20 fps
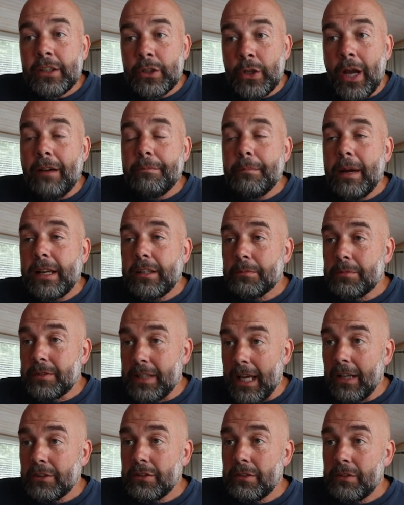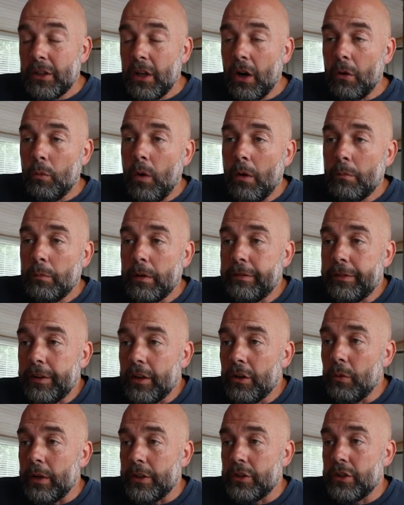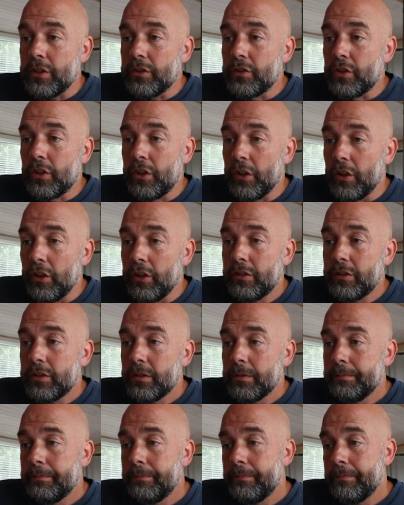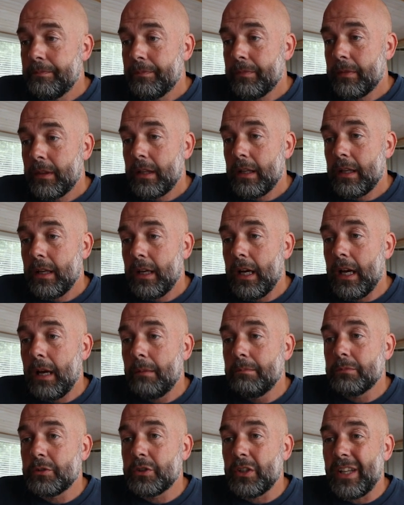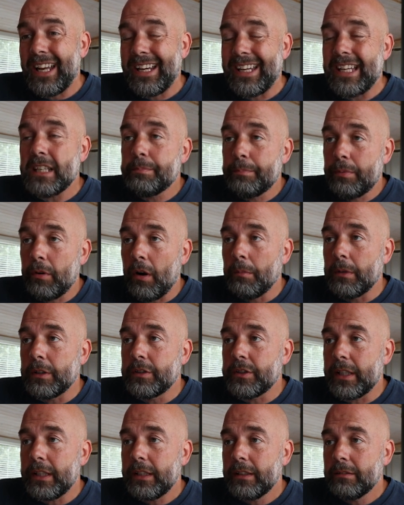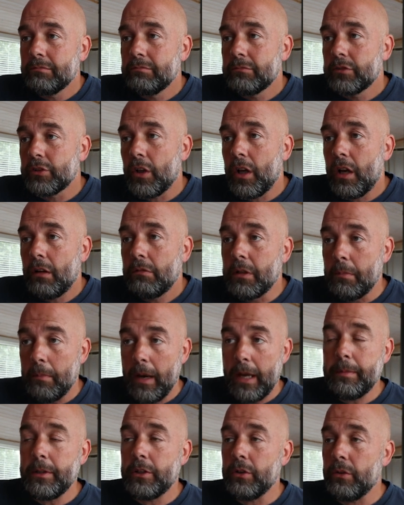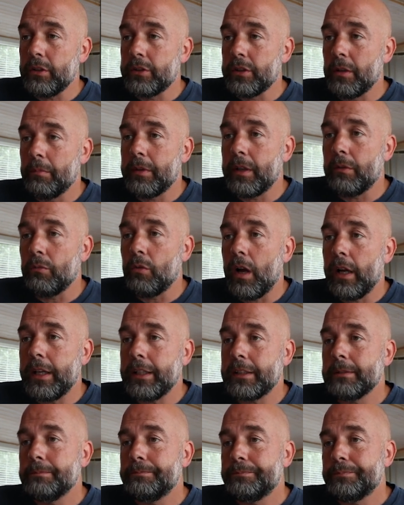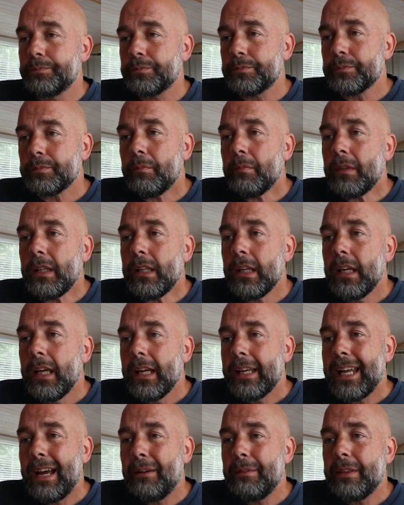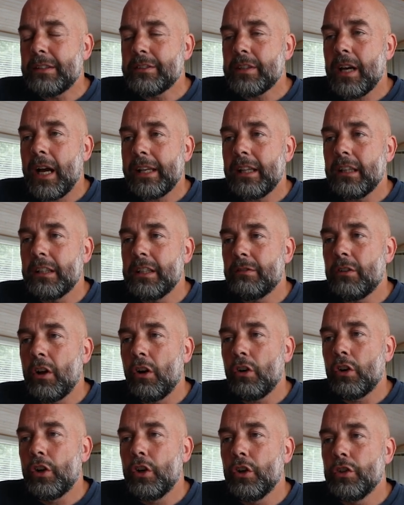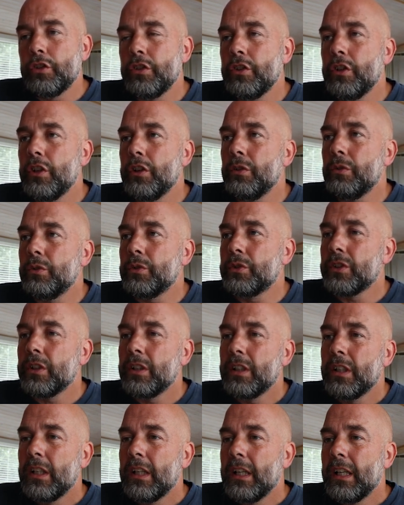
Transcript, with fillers: you have made some sales and you've got one review, which is good. Um, so that is promising. So you may be doing something right. Now in the title you've got good news.